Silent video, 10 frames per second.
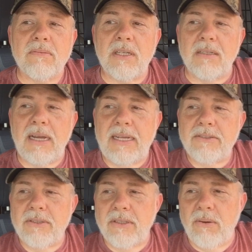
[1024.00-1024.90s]
to
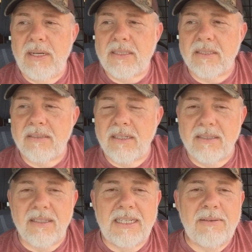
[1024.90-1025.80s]
answer your question,
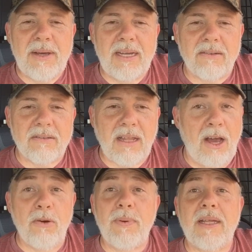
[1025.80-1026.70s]
the email. I
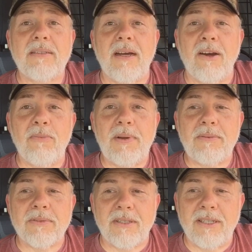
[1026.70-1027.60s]
hope that I hope that
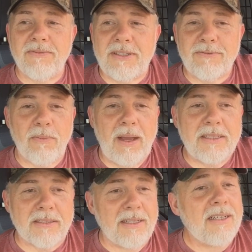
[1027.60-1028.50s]
was enough
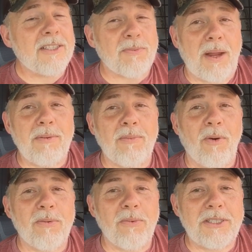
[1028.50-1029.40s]
information. It's probably
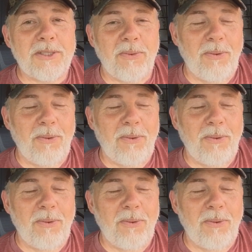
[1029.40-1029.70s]
more than what you